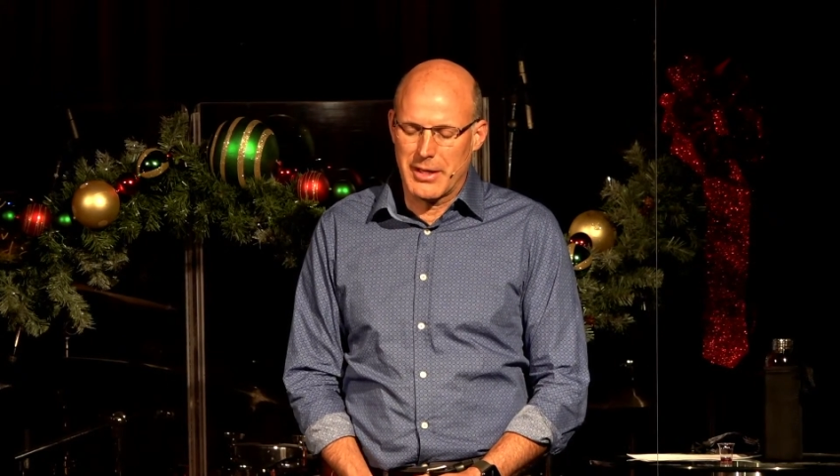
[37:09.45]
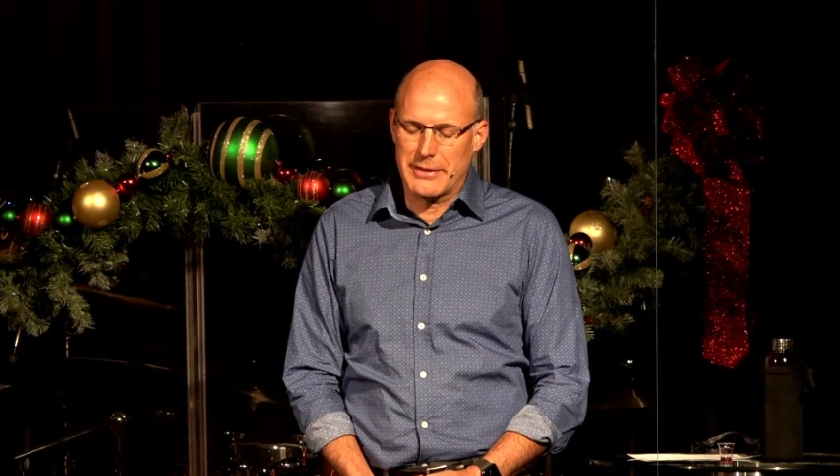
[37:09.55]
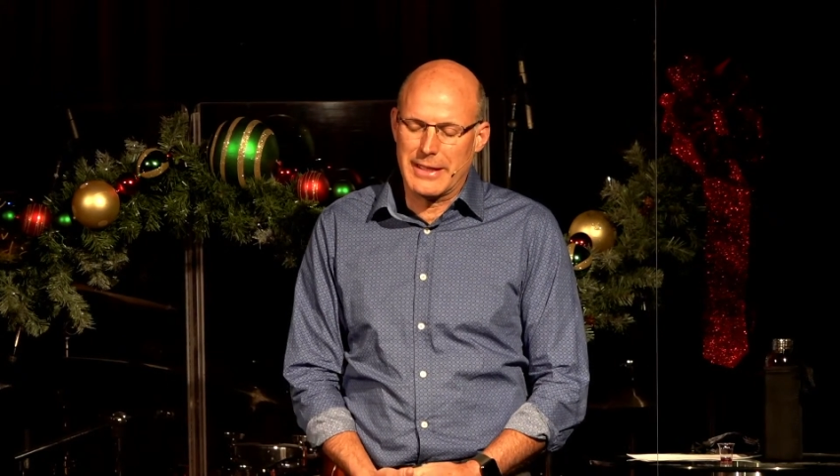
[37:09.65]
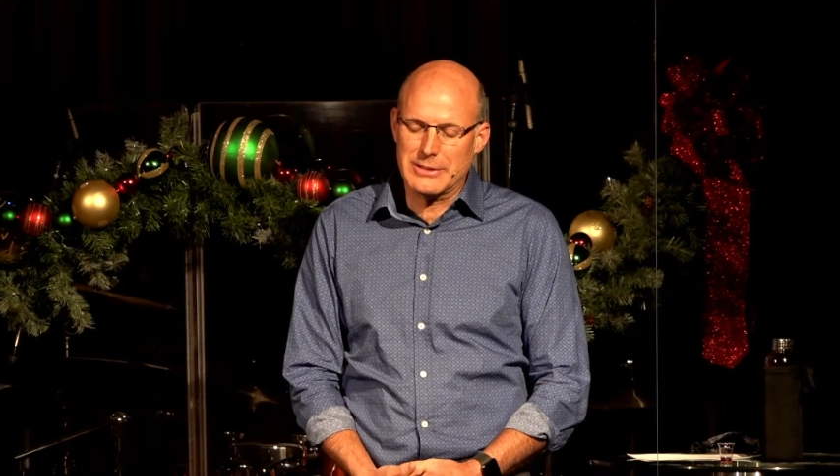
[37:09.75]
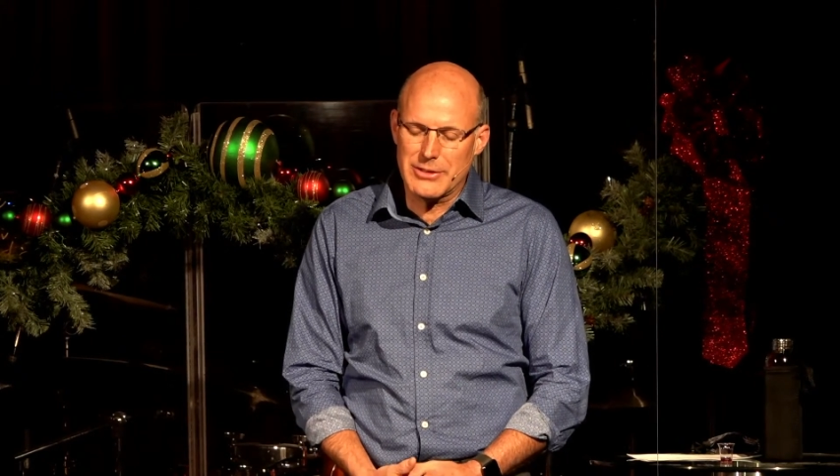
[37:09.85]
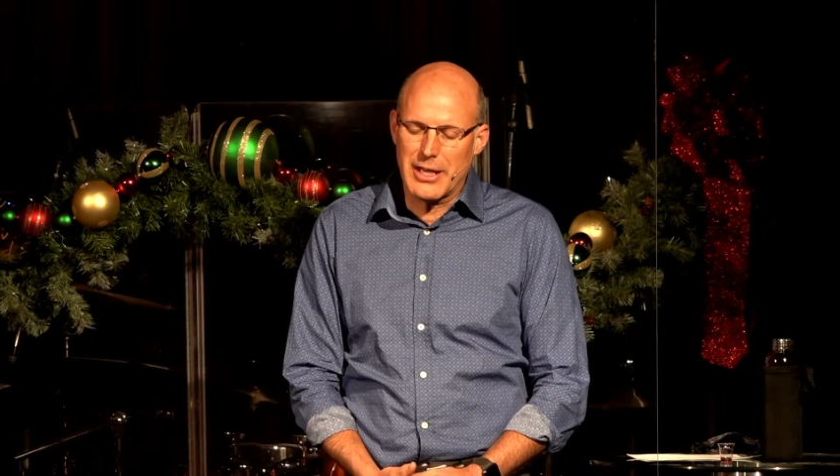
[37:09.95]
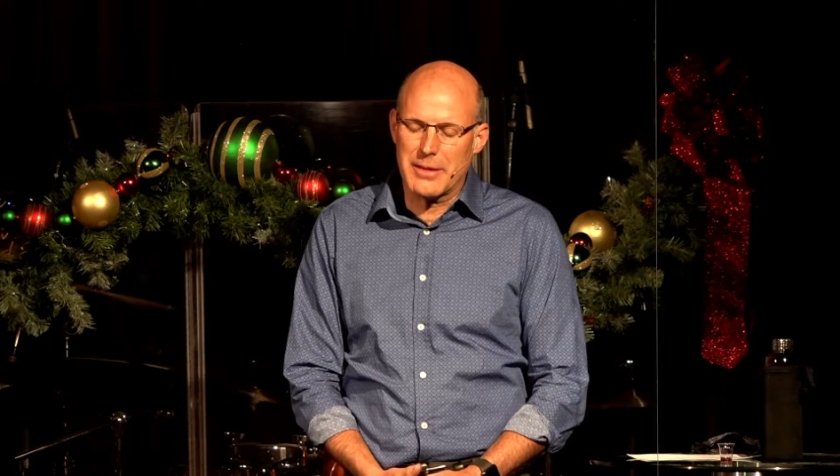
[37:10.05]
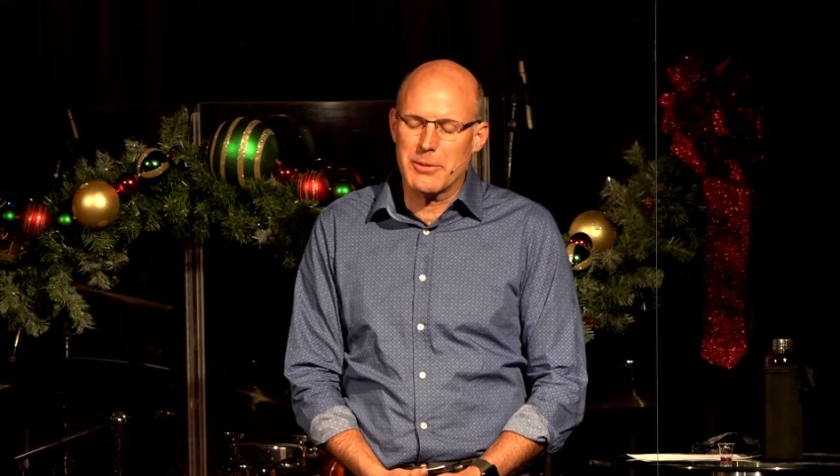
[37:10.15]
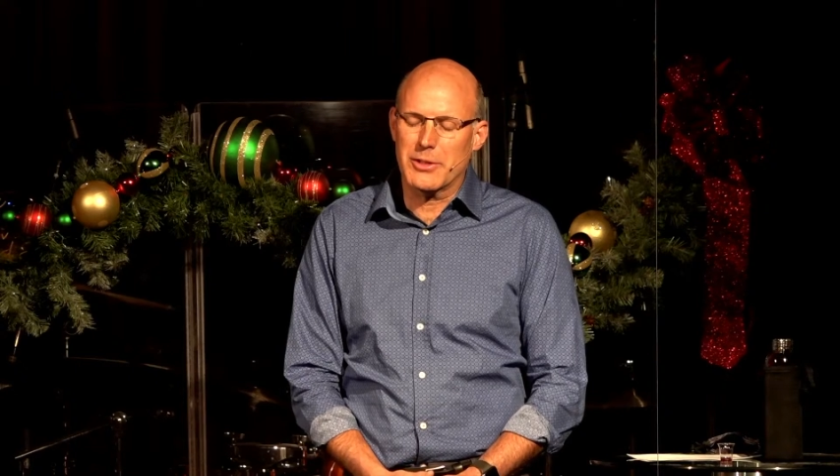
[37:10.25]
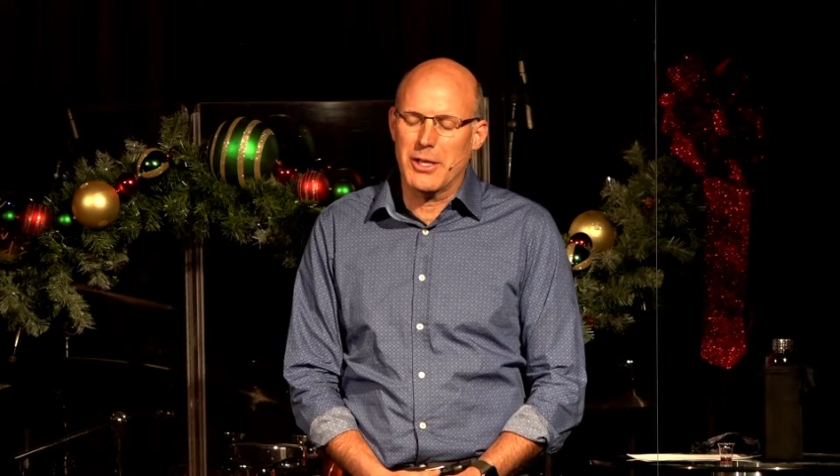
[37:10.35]
and next
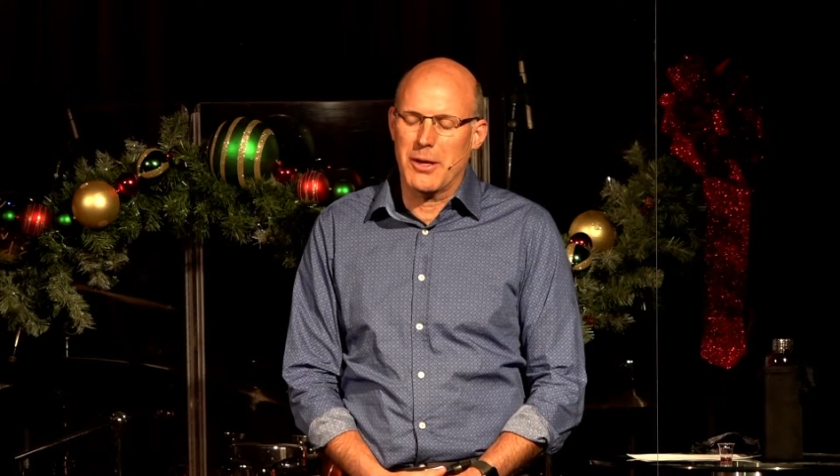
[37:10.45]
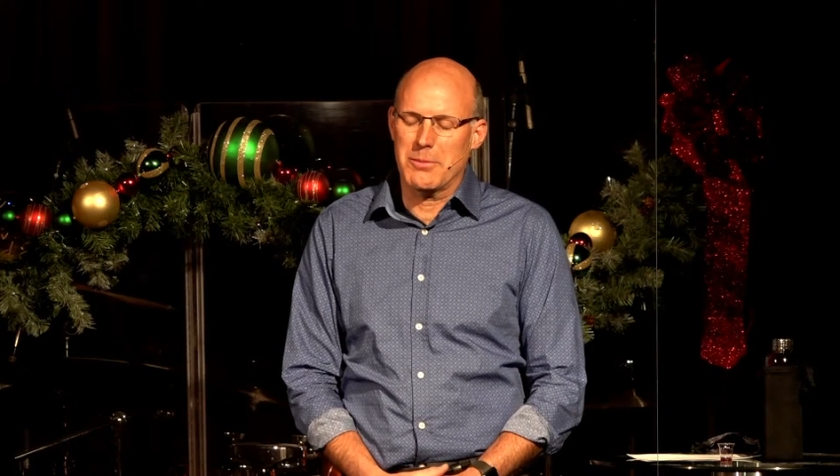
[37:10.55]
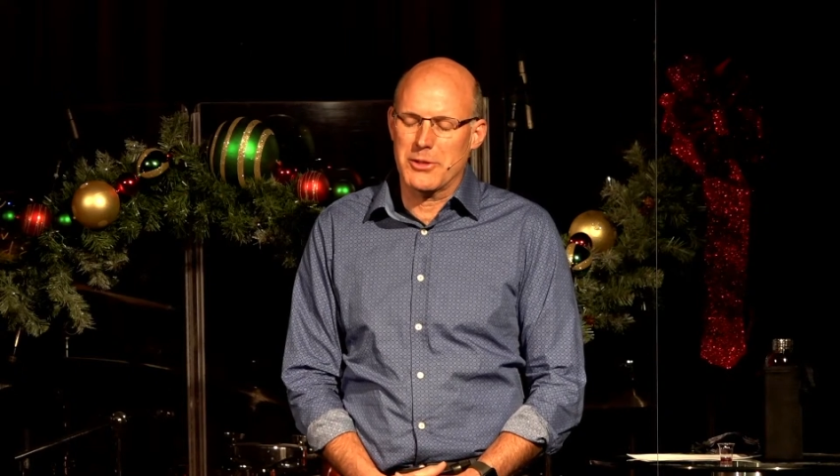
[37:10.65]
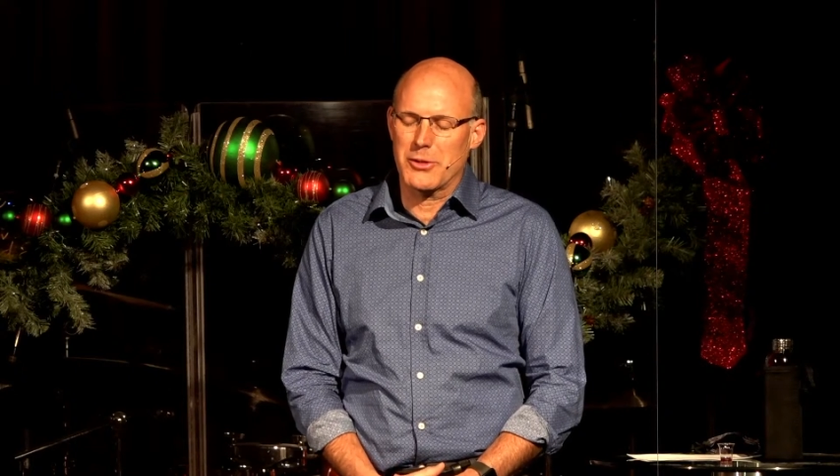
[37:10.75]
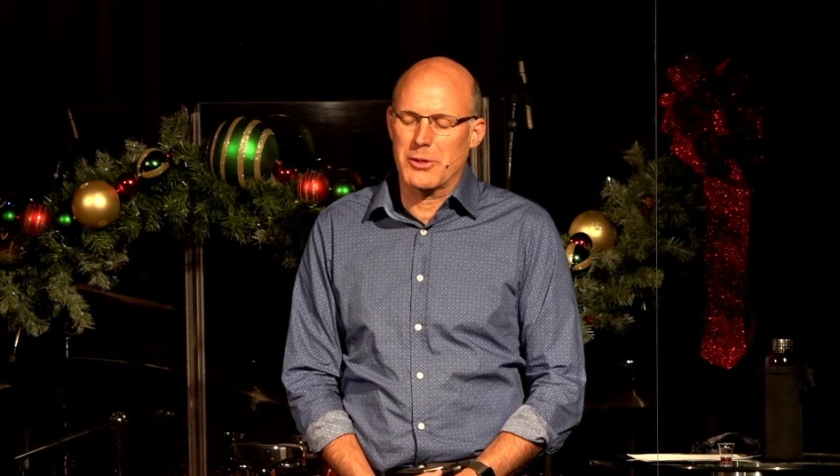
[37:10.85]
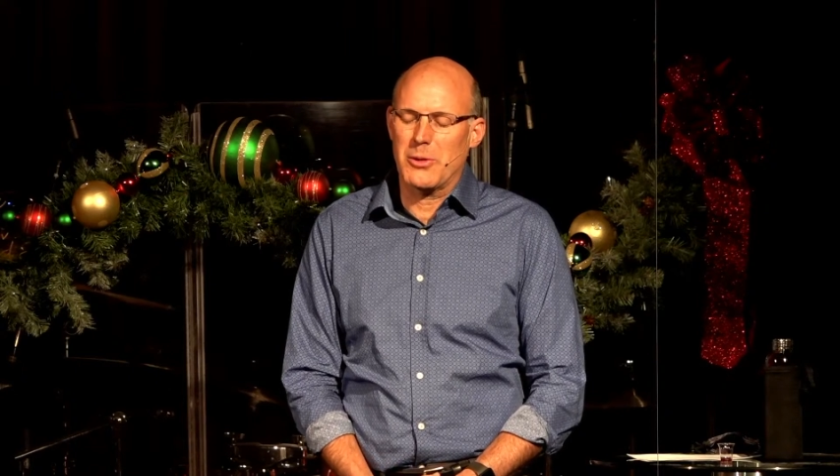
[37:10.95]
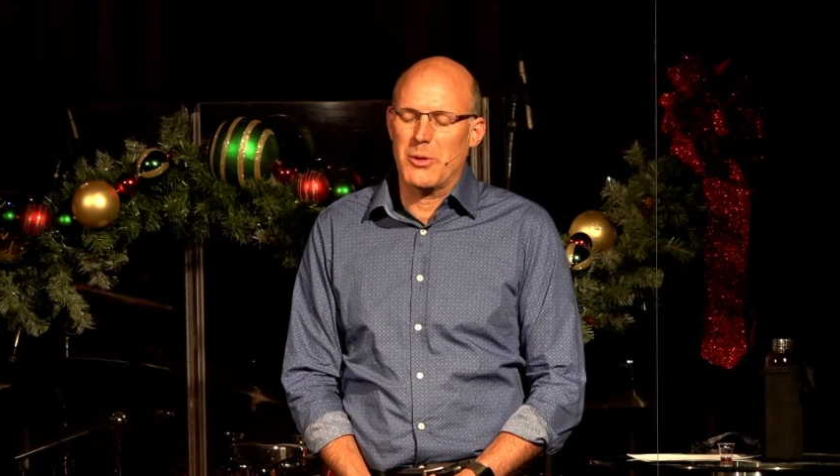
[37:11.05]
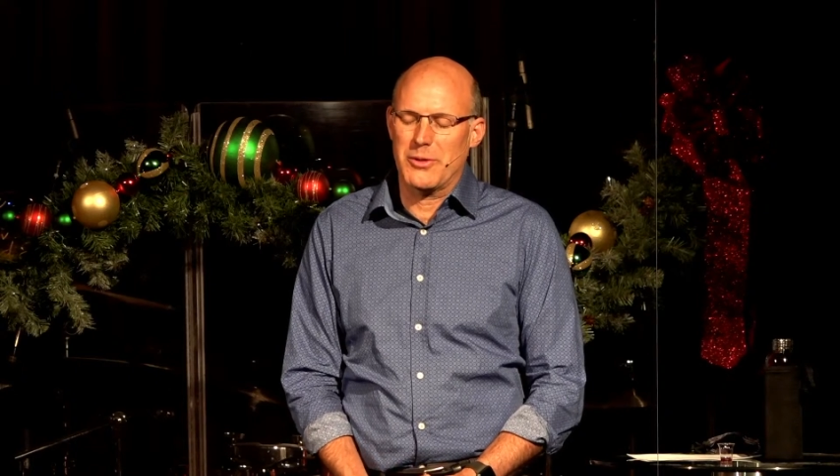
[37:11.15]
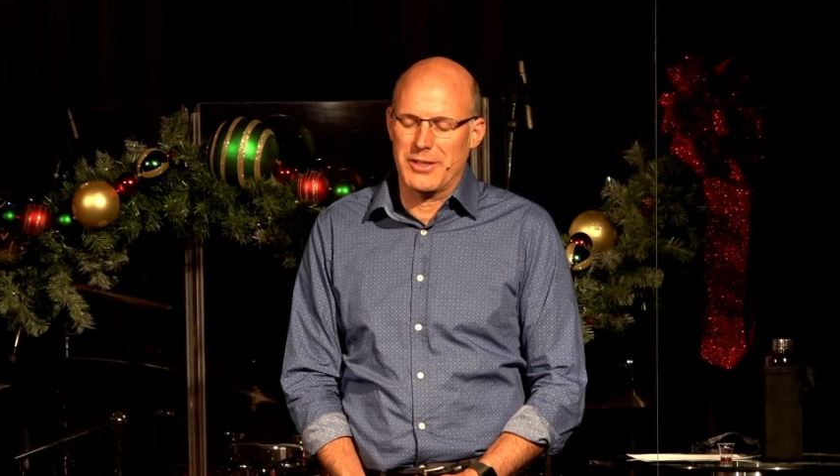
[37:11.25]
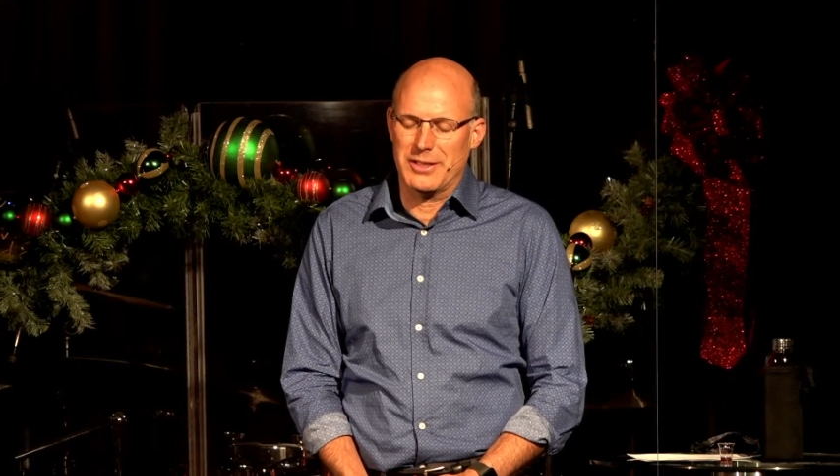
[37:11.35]
time you'll come in your
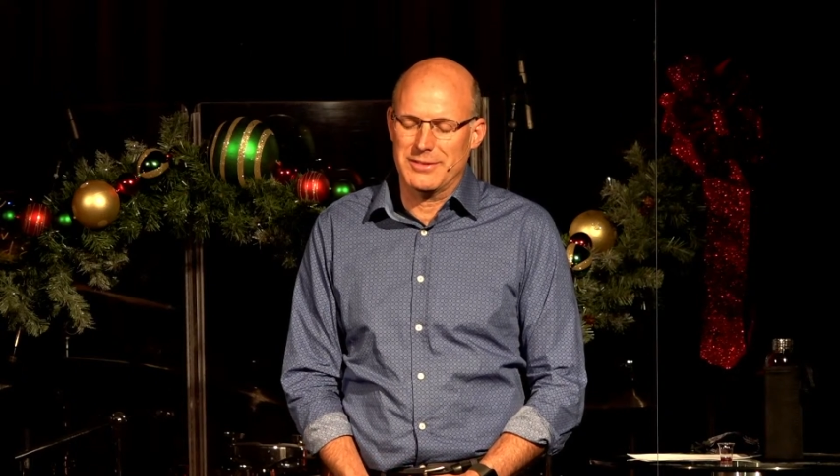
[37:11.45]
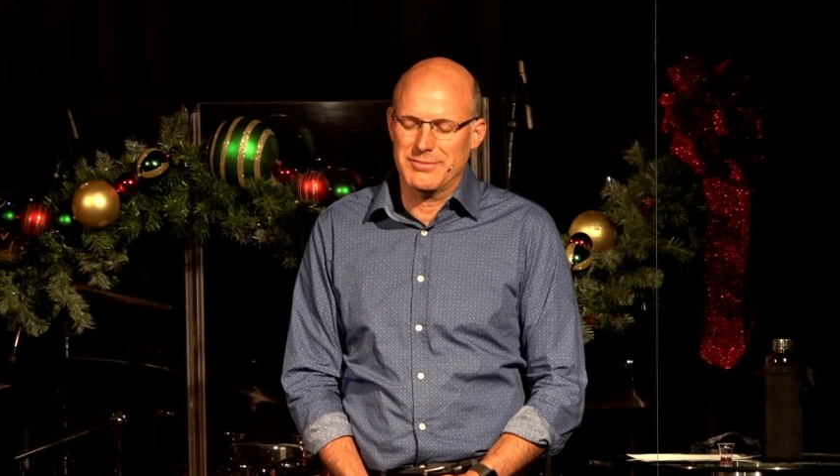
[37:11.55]
glory.